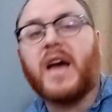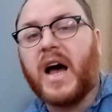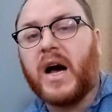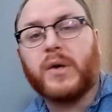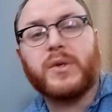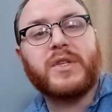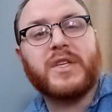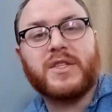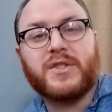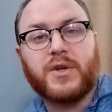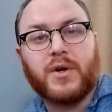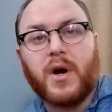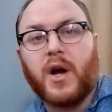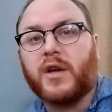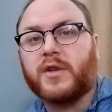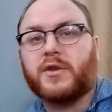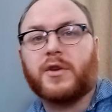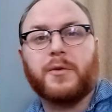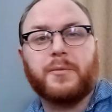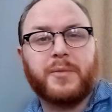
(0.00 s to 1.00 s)
houses are
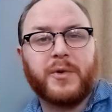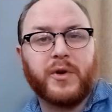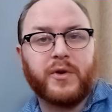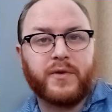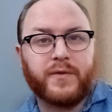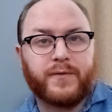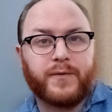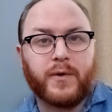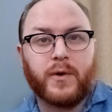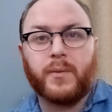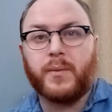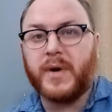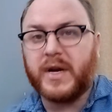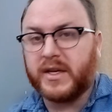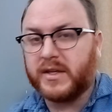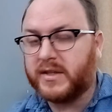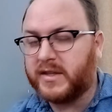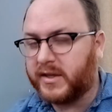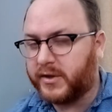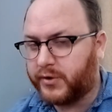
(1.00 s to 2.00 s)
also beautiful,
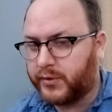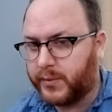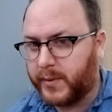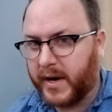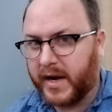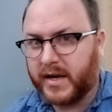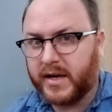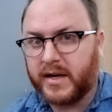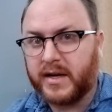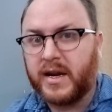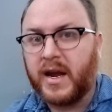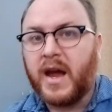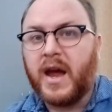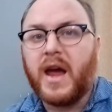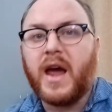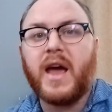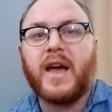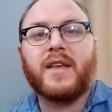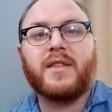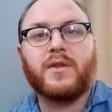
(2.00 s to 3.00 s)
well situated,
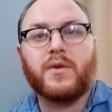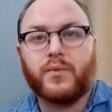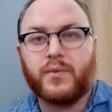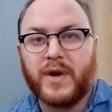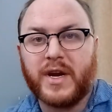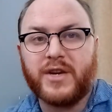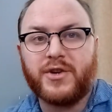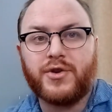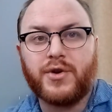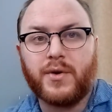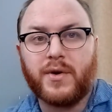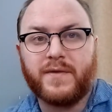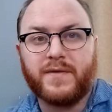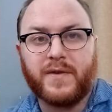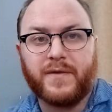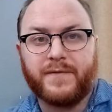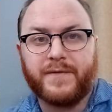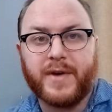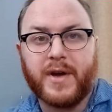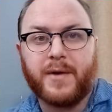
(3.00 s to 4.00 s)
and the ratio of
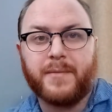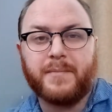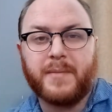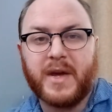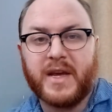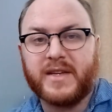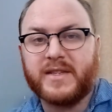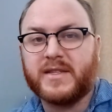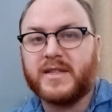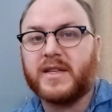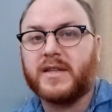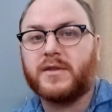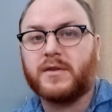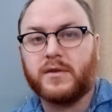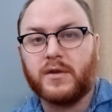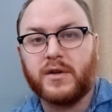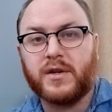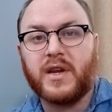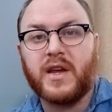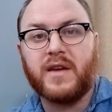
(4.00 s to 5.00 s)
the film makes this
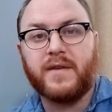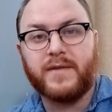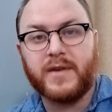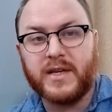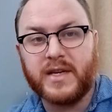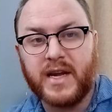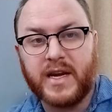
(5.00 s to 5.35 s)
look even